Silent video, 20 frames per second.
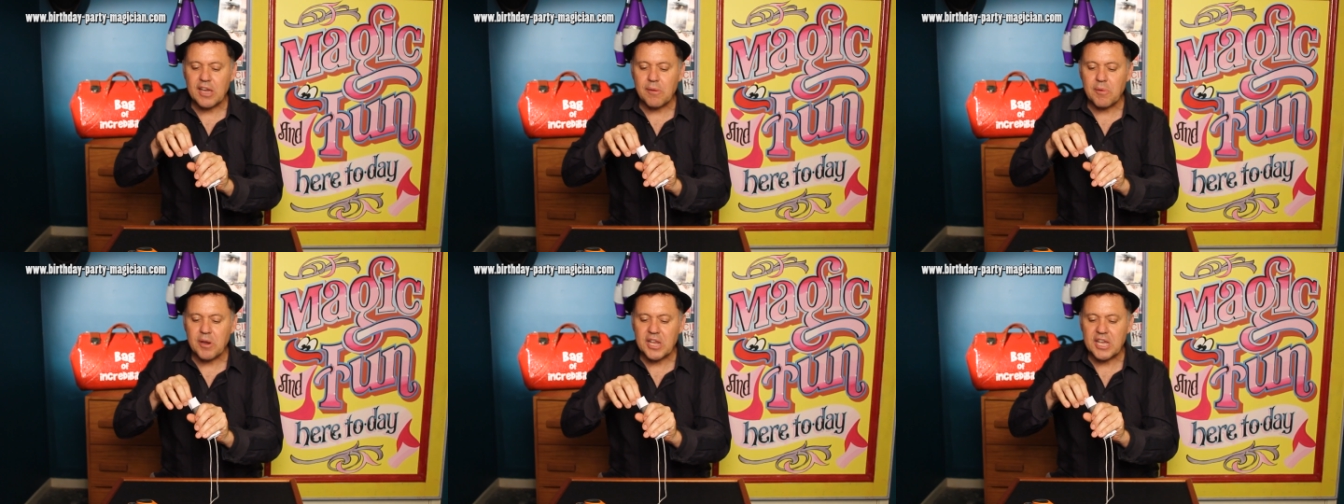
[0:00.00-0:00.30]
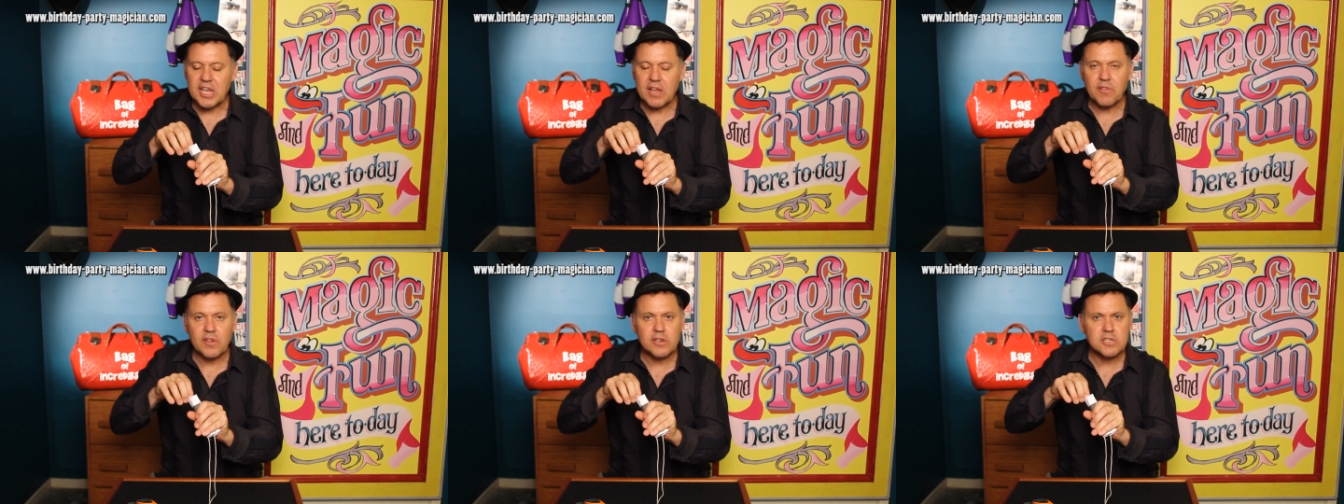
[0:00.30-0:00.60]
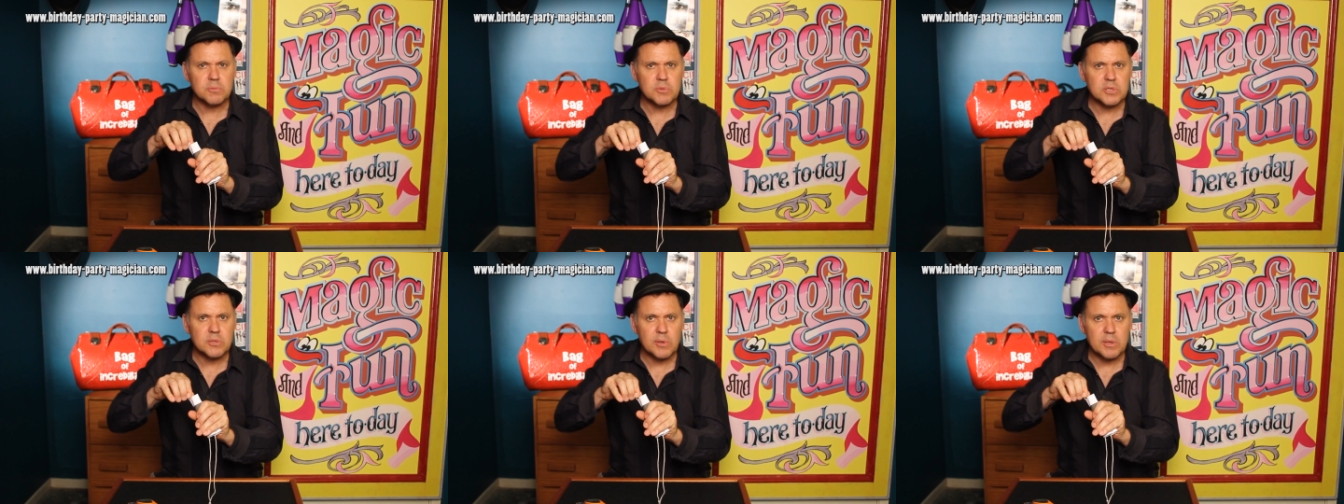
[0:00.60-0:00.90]
I'm going to get
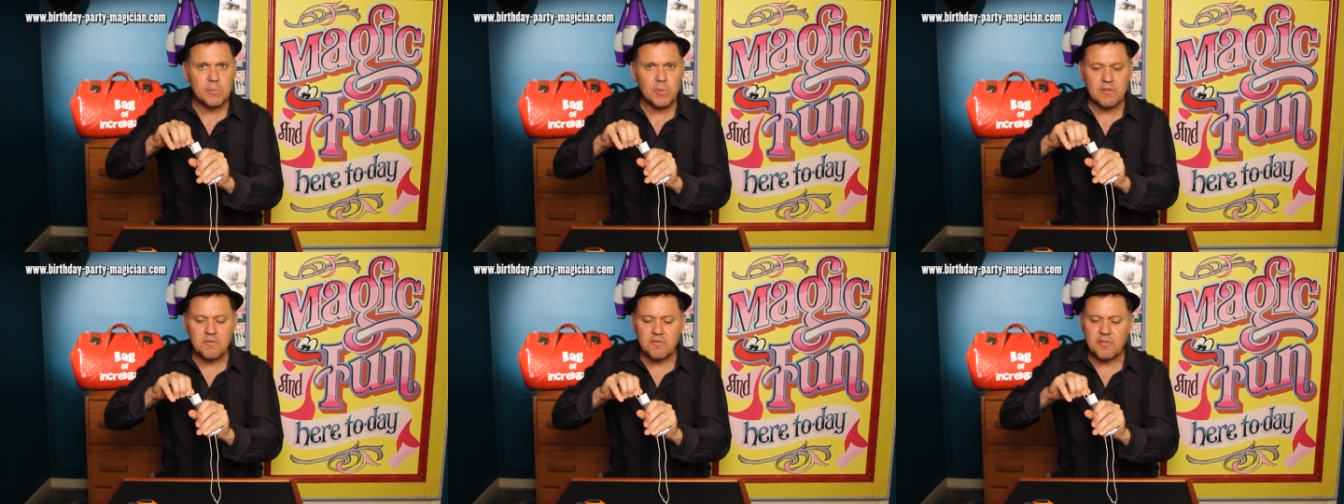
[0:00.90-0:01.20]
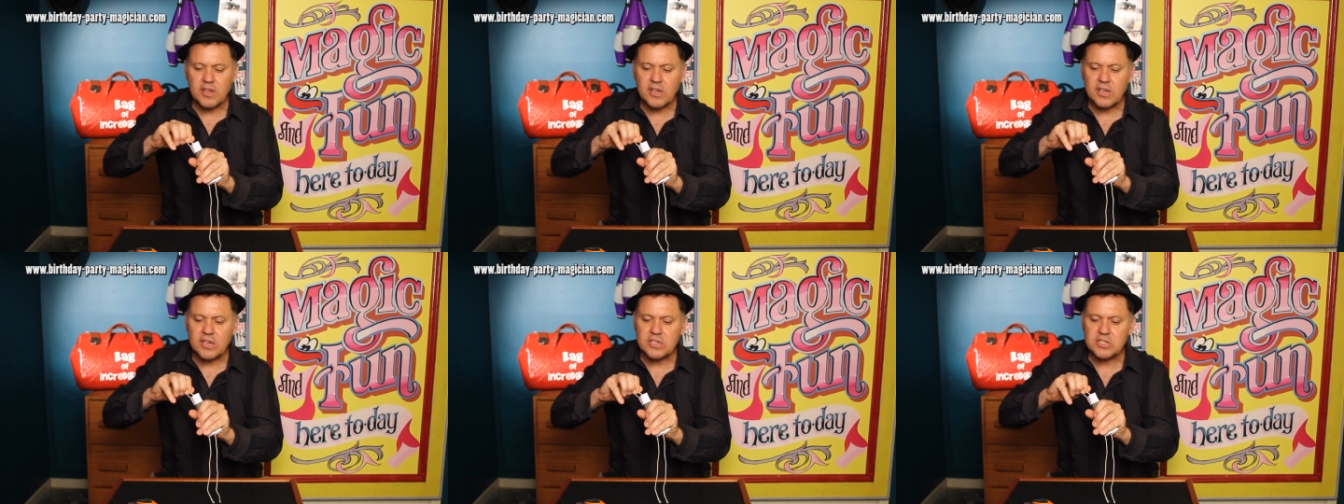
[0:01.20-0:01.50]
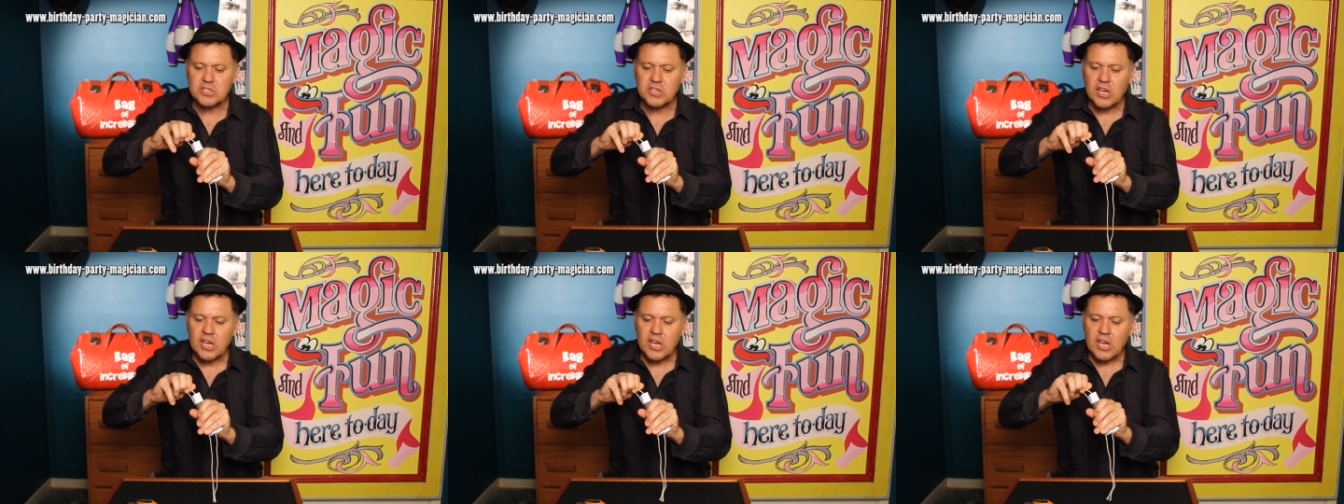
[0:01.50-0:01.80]
those between my
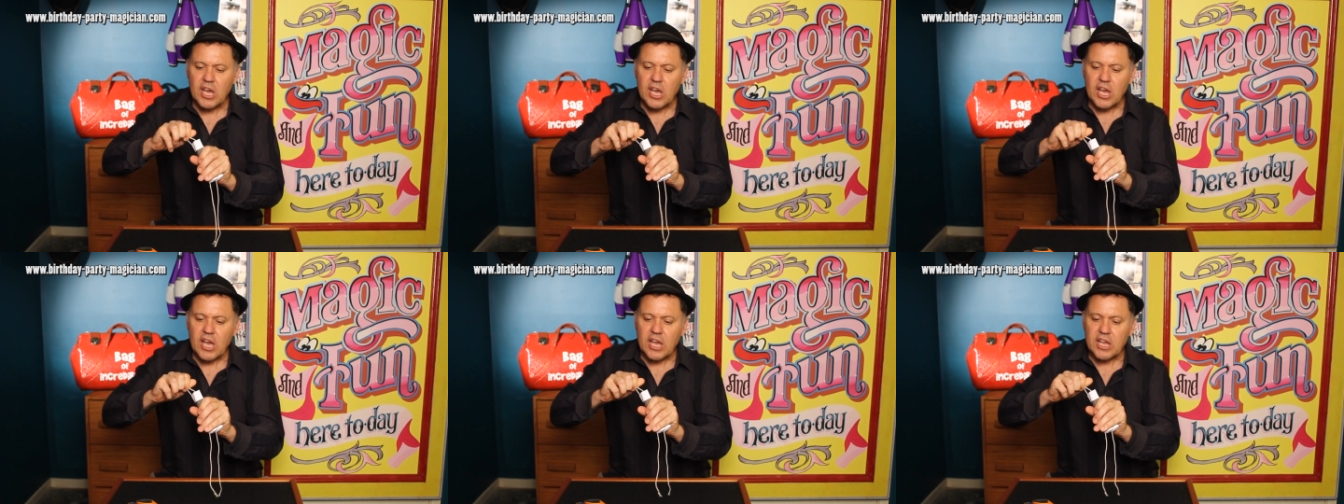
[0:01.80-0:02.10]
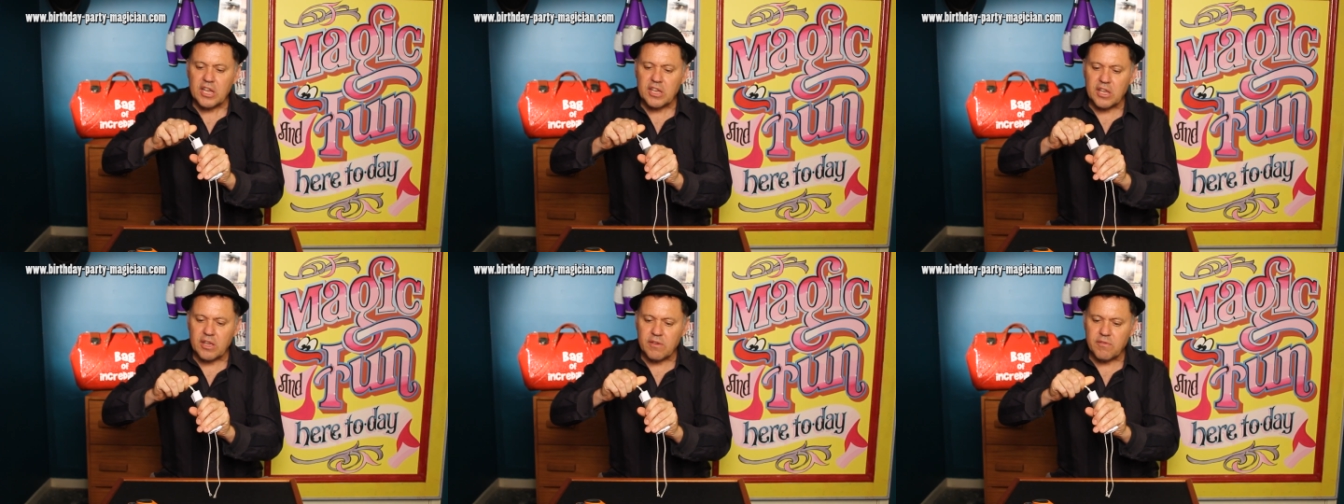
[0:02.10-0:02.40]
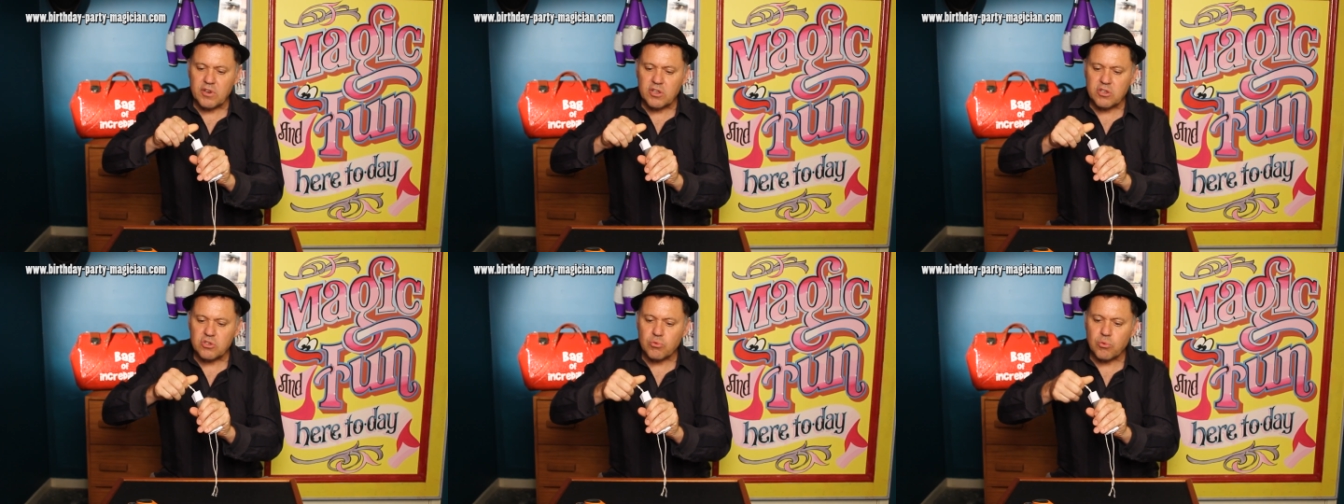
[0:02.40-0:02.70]
fingers, give
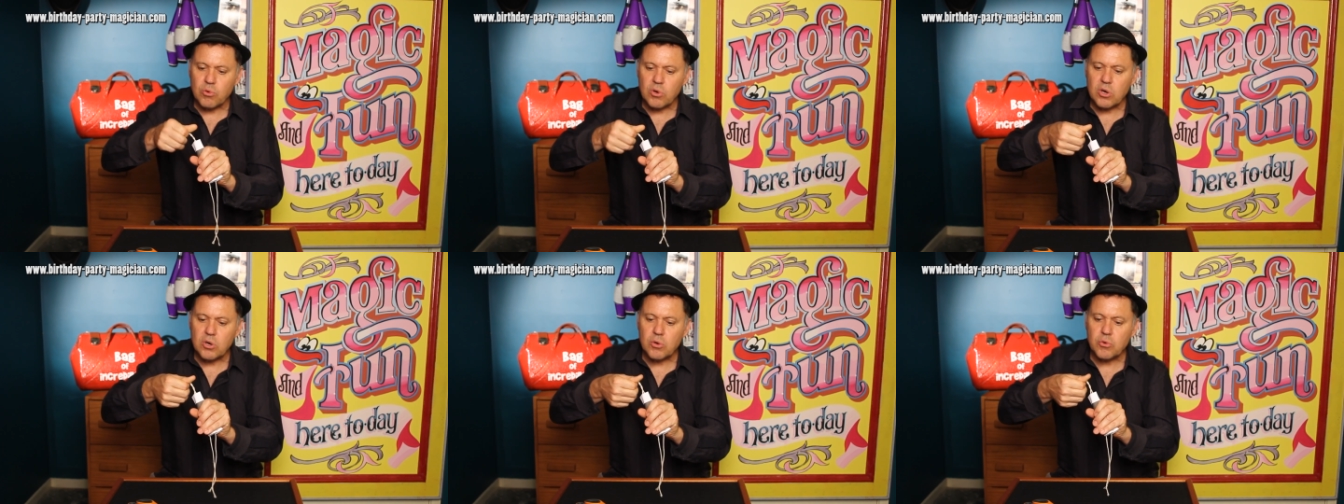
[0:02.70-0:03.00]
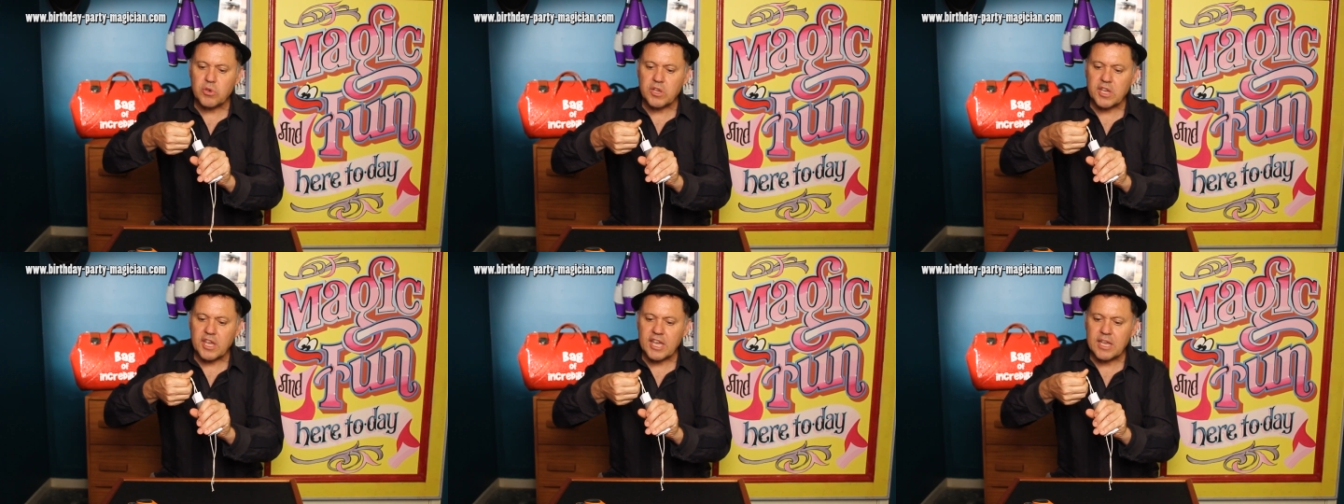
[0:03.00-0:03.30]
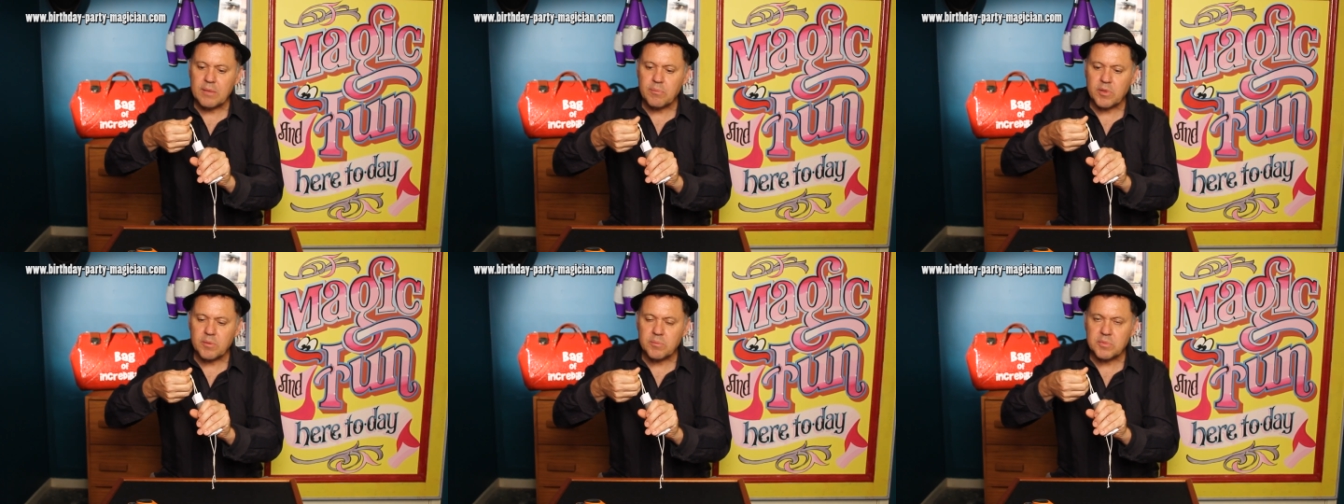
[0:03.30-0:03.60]
it a twirl to
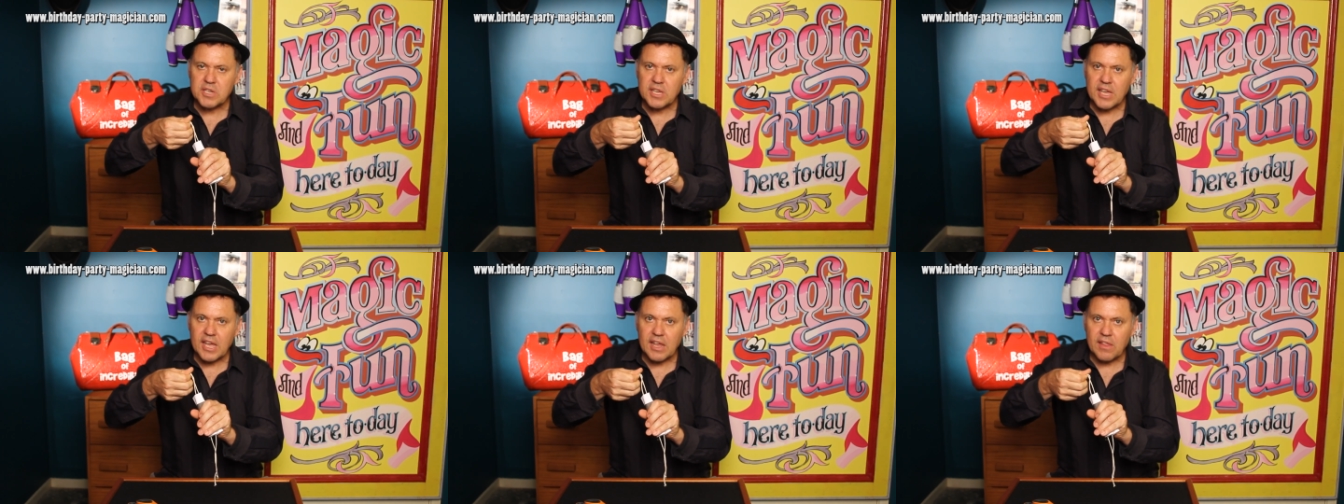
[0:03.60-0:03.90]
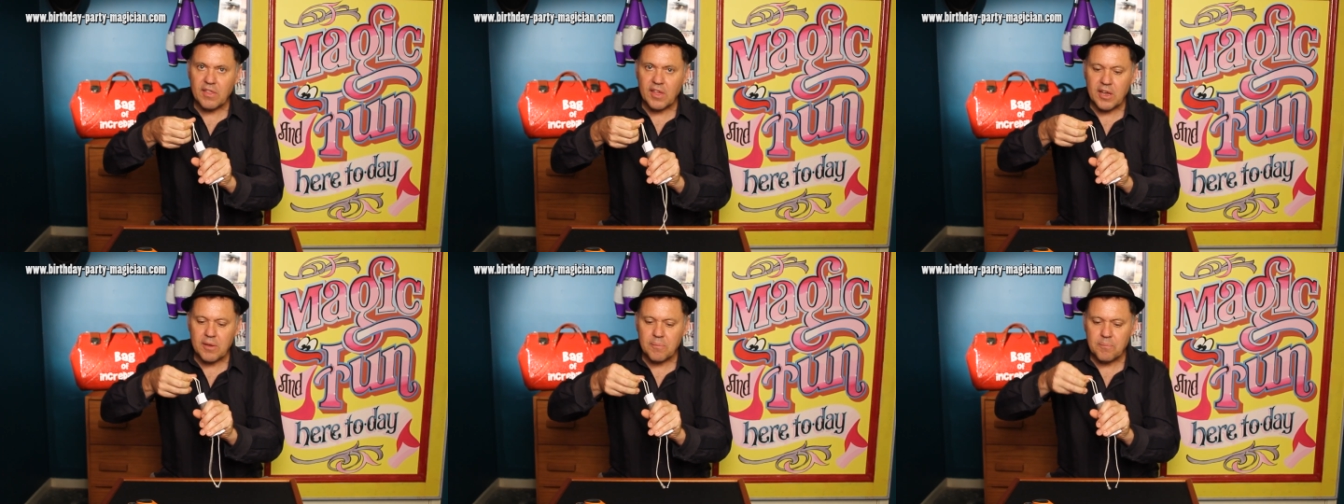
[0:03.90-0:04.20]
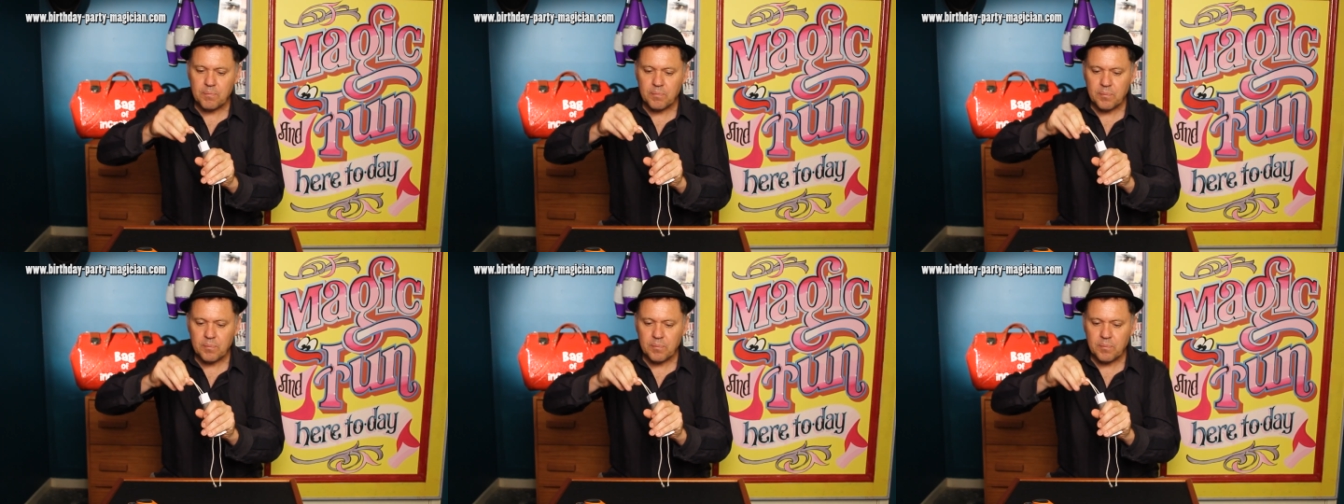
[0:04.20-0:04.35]
keep them together.